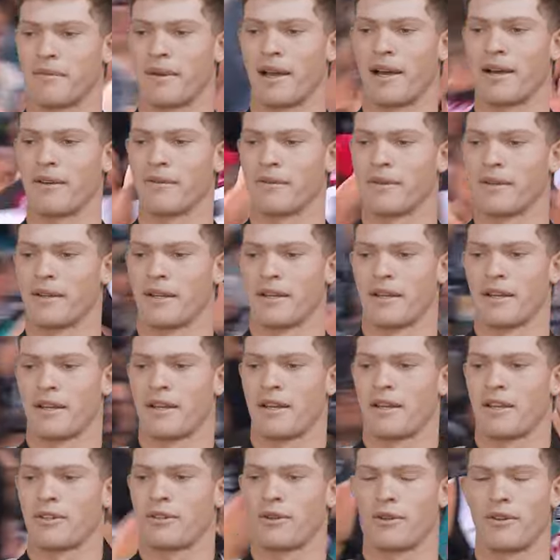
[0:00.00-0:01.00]
about
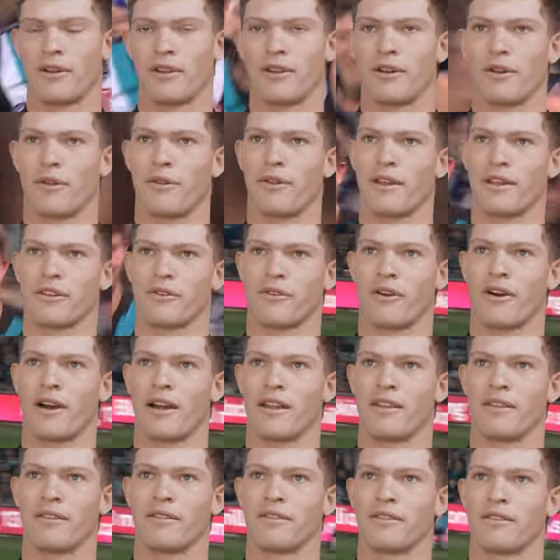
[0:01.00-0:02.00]
doing the little things
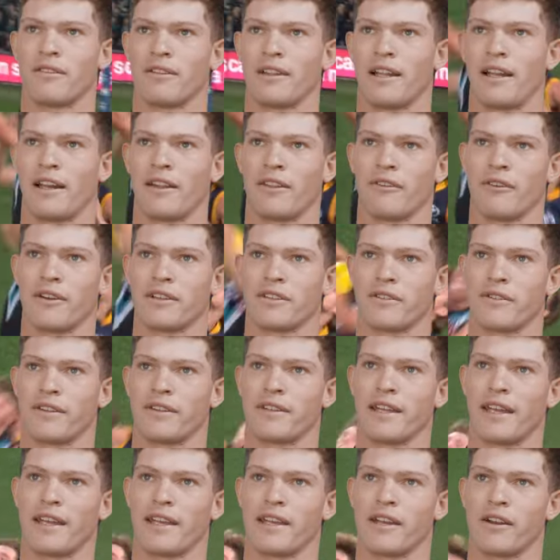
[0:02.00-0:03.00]
right and letting the rest of it take